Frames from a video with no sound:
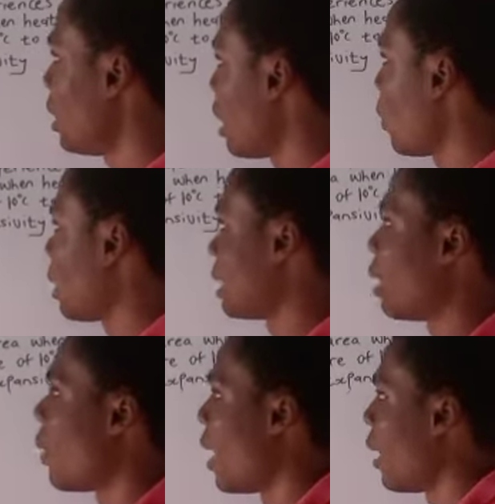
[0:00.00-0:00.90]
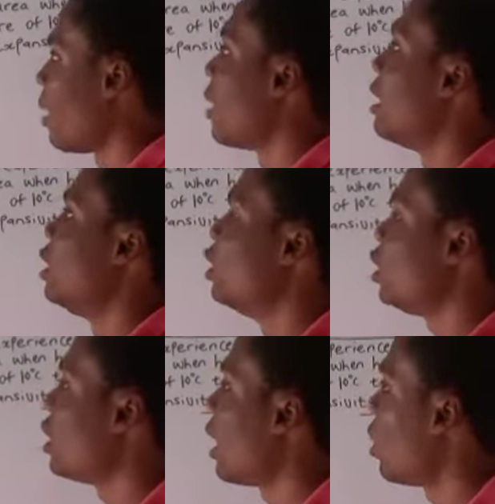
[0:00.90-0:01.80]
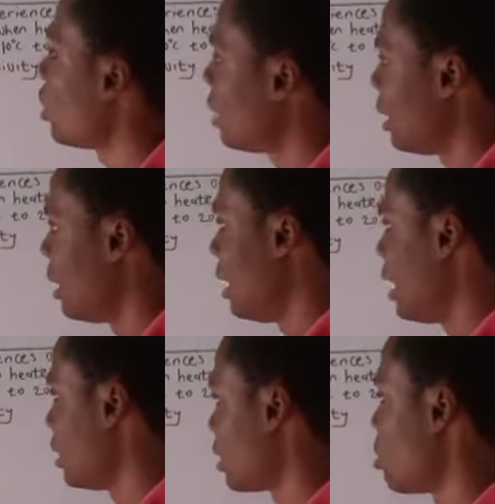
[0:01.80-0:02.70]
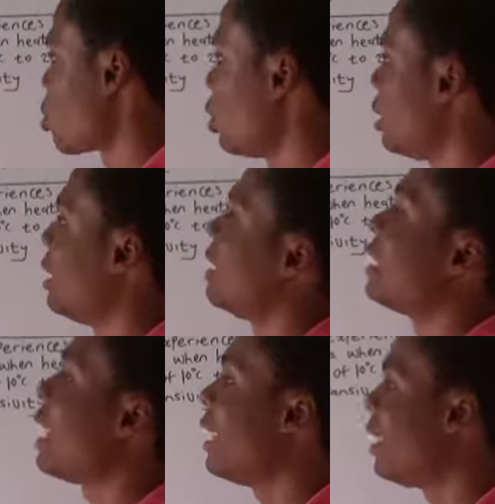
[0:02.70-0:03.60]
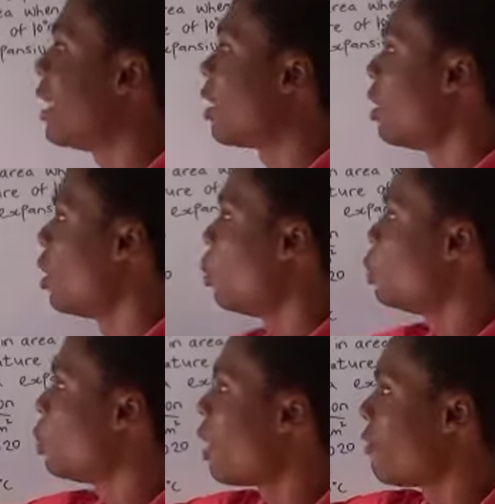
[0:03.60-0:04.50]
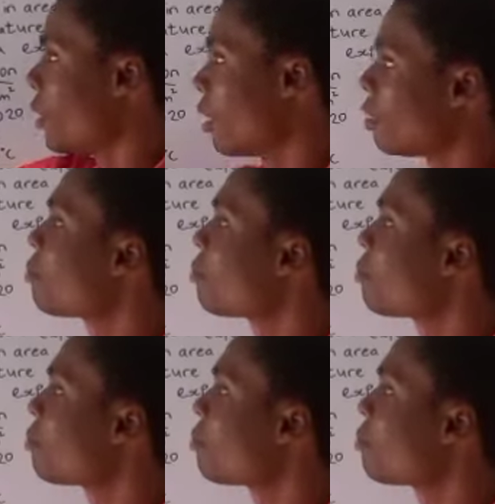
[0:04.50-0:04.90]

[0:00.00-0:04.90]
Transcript: that one as our initial length. I'm sorry, initial area, which we have here.